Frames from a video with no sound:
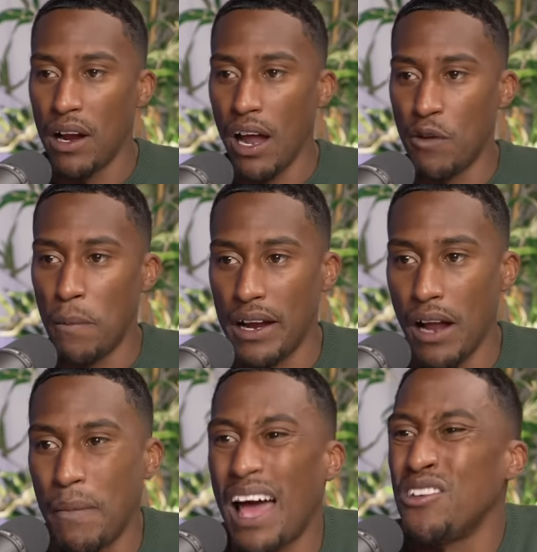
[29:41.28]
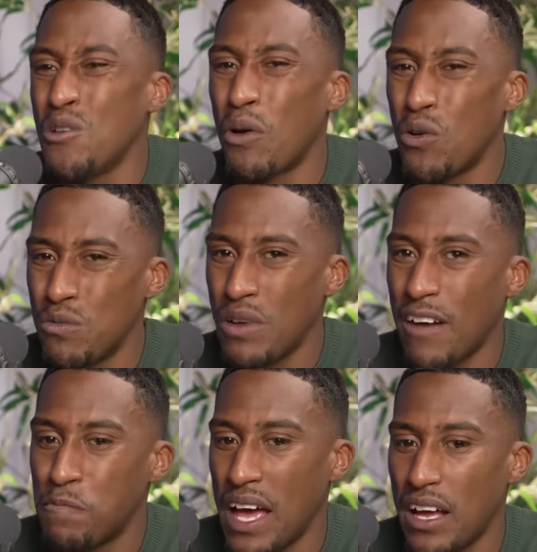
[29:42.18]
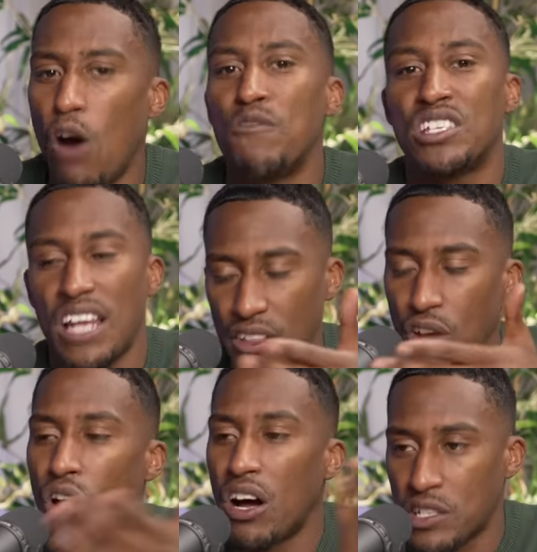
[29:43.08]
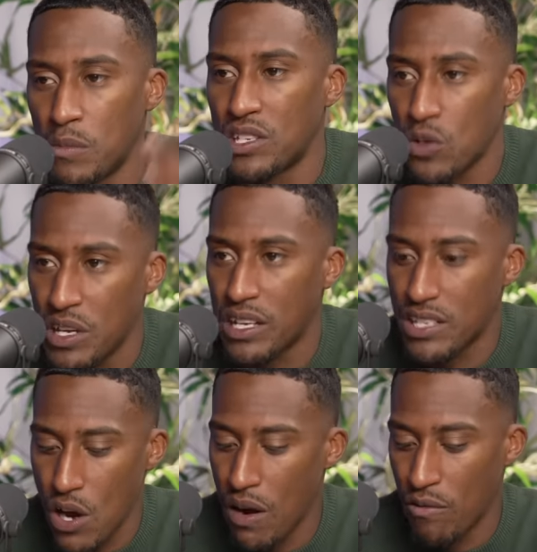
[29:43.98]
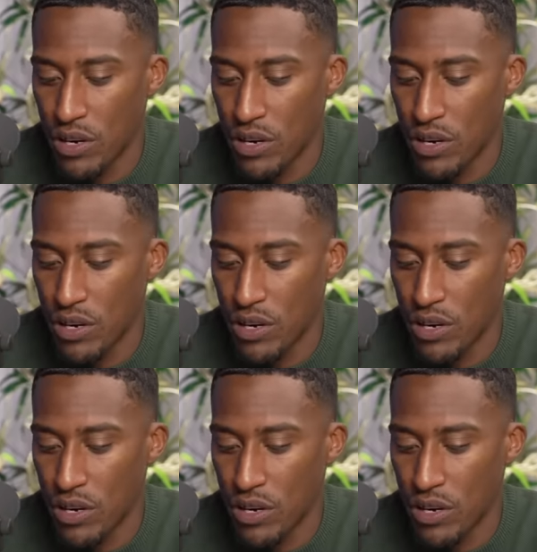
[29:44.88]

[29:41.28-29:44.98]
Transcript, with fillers: I'm a off. lover, man. I'm like you, bro. We have bare. Obviously, I know you're asking me, so we can tell